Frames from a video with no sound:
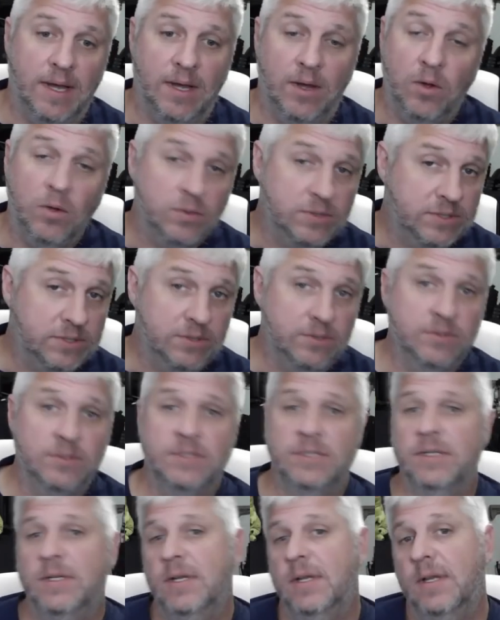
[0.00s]

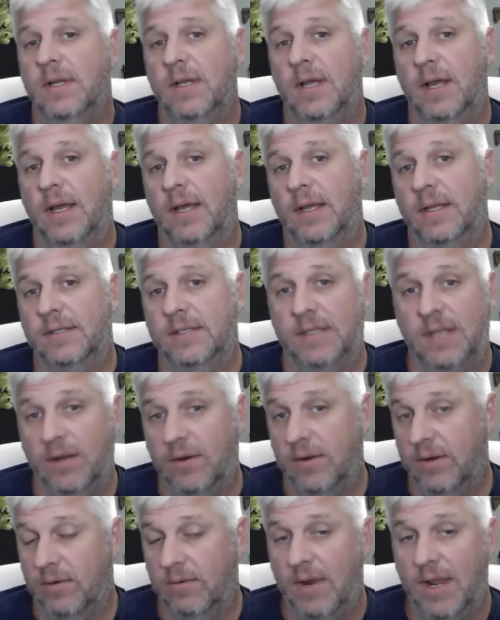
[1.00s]
holsters to
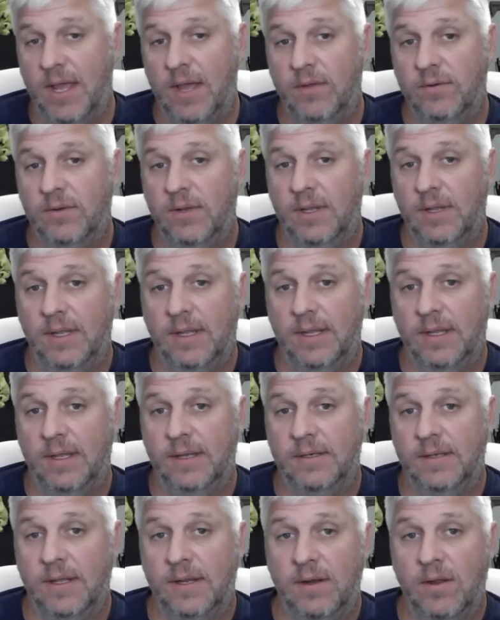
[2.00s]
carry it around
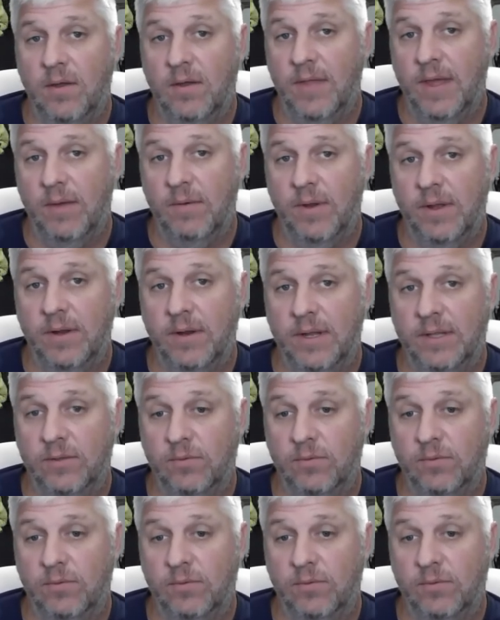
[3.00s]
and all that while you're at the